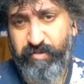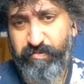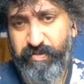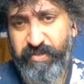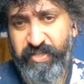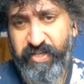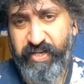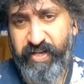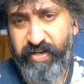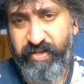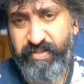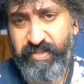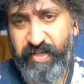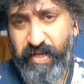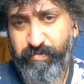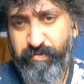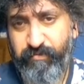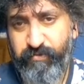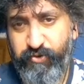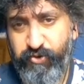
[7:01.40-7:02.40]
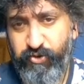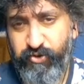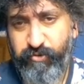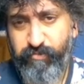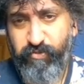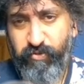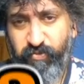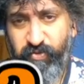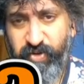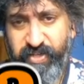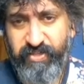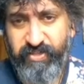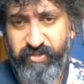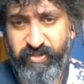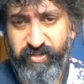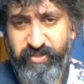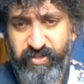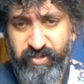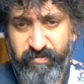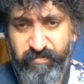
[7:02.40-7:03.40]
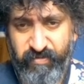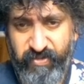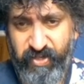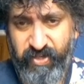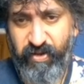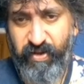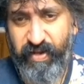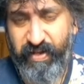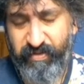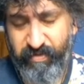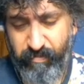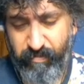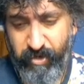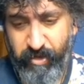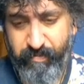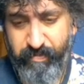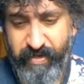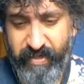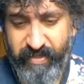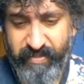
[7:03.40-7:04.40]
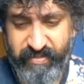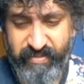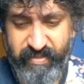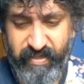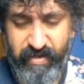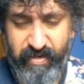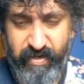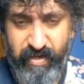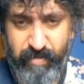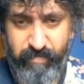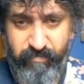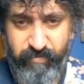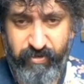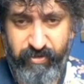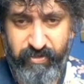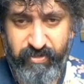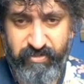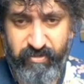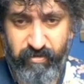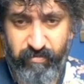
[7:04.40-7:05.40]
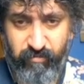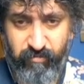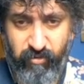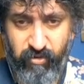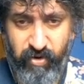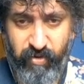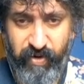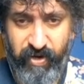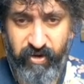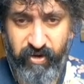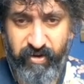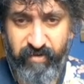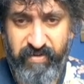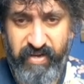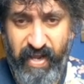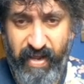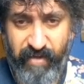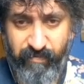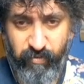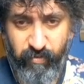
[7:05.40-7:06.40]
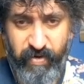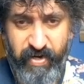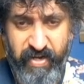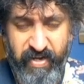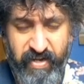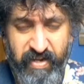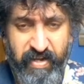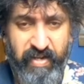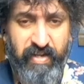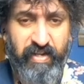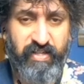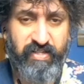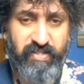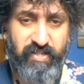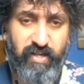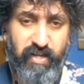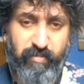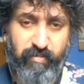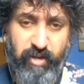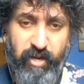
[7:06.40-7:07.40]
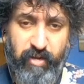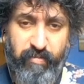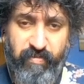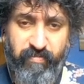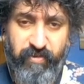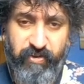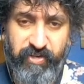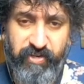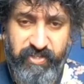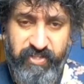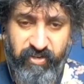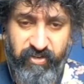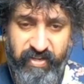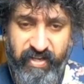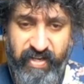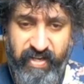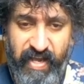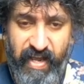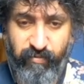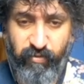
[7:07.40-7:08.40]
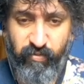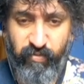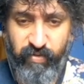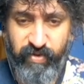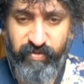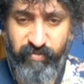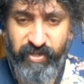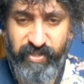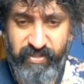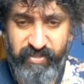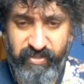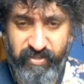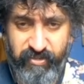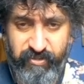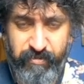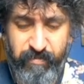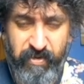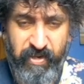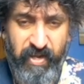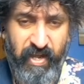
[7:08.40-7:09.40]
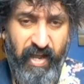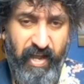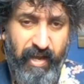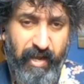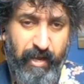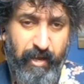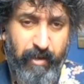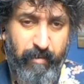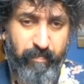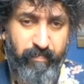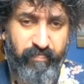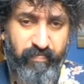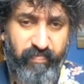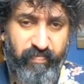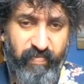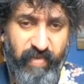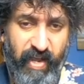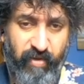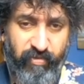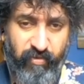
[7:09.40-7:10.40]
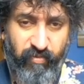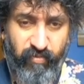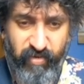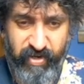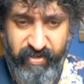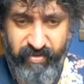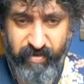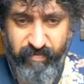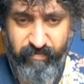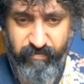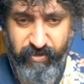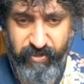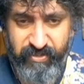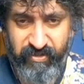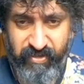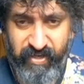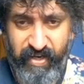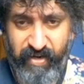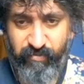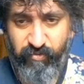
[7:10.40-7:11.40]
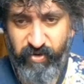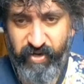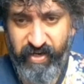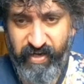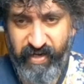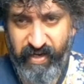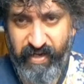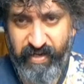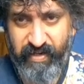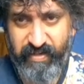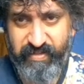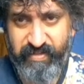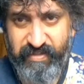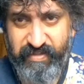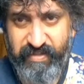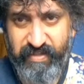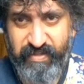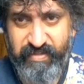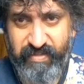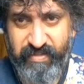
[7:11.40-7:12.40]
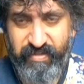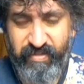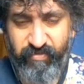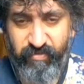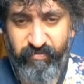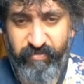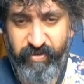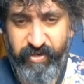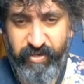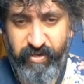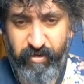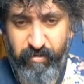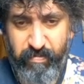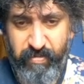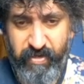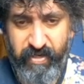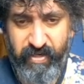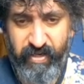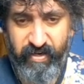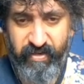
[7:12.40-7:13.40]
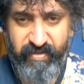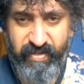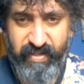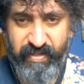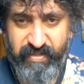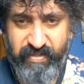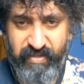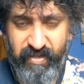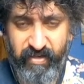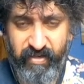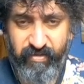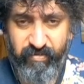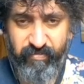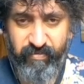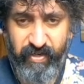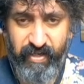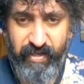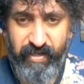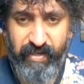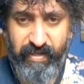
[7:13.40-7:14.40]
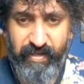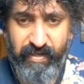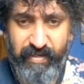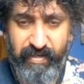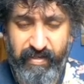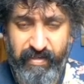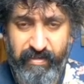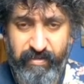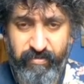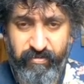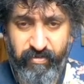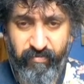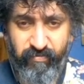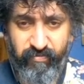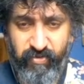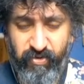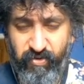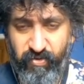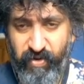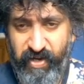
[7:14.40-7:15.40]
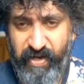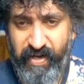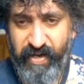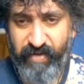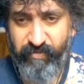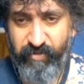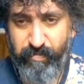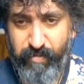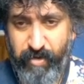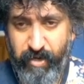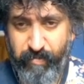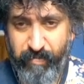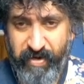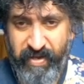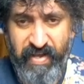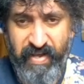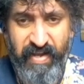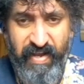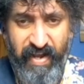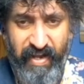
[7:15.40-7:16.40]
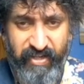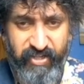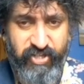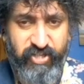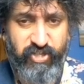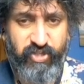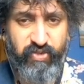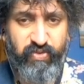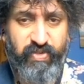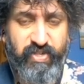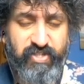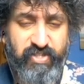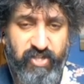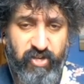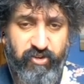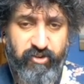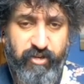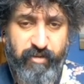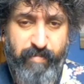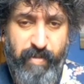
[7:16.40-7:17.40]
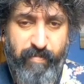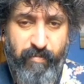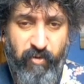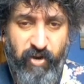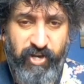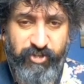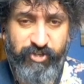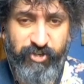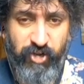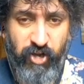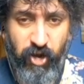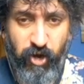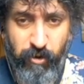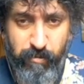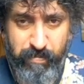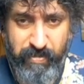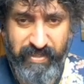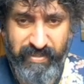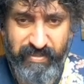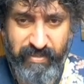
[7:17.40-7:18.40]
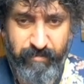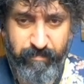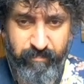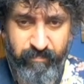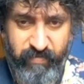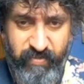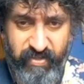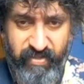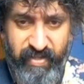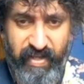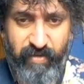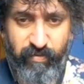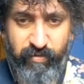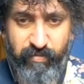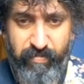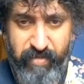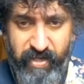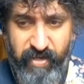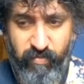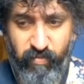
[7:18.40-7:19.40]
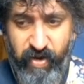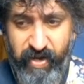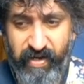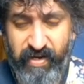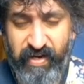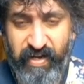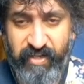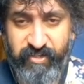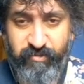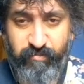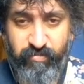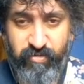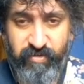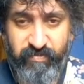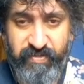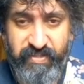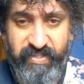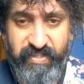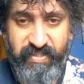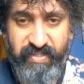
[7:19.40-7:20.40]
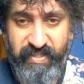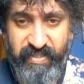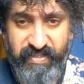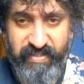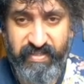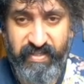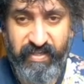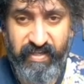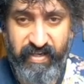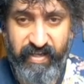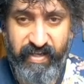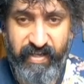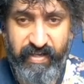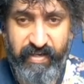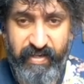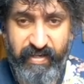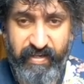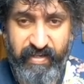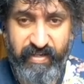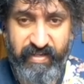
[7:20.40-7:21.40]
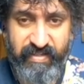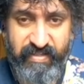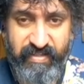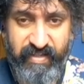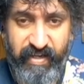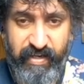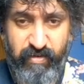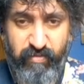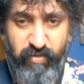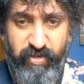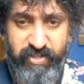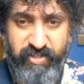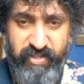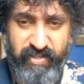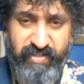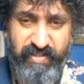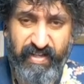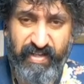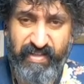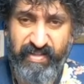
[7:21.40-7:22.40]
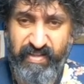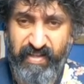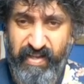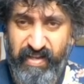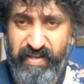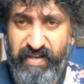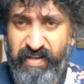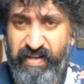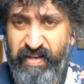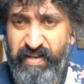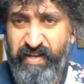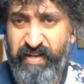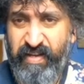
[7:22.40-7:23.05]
on the particular type of troop research. So at the moment, as I said, I'm focused on growing a lot of cavalry, so I'm going to be focusing on the cavalry research. Um, now, the reason I'm focused on cavalry, again, as I said, it's a different video, but you know that's kind of uh, the view I have at the moment. As soon as zone commemoration opens, so that would be when Clash of Provinces is declared in this state, which is, I think,